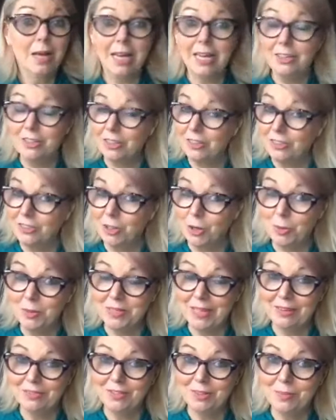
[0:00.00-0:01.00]
It doesn't
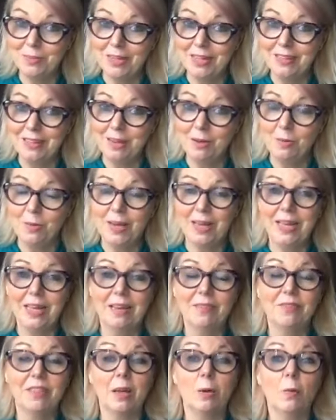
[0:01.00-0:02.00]
always have to be that way.
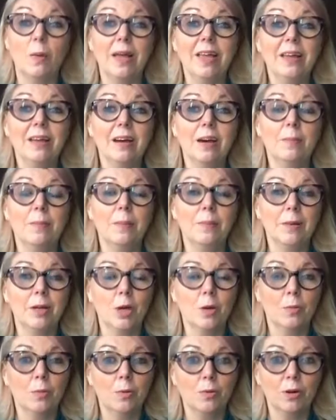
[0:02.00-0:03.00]
If they wake up and
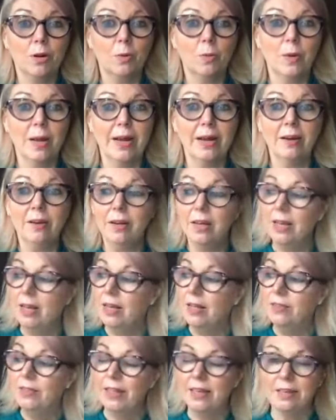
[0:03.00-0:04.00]
become more aware,
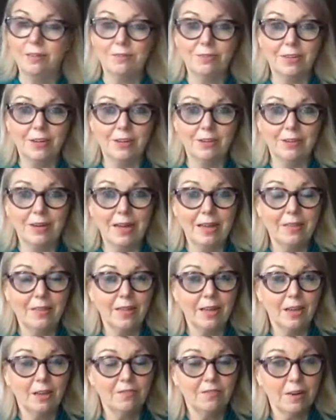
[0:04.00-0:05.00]
they can figure it out and
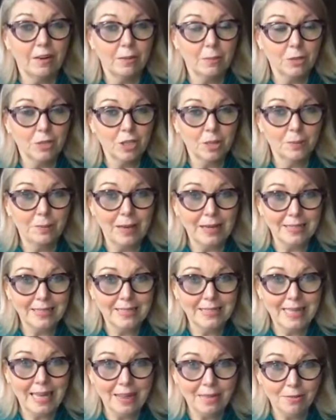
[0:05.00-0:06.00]
they can very much come back
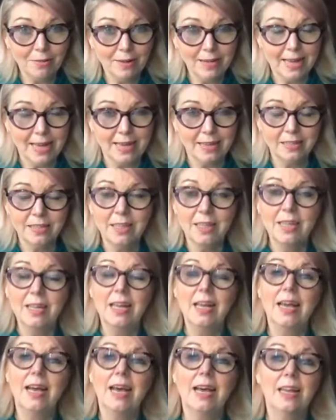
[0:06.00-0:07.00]
together again.
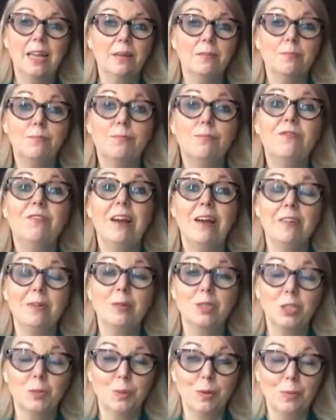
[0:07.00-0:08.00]
And I'm very
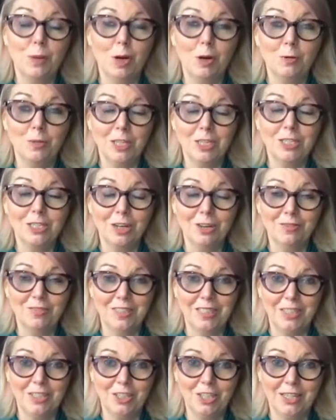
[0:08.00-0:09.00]
much a proponent of
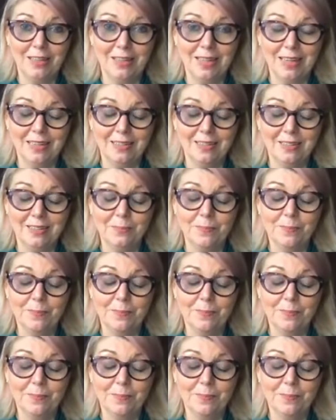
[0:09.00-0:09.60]
teaching that.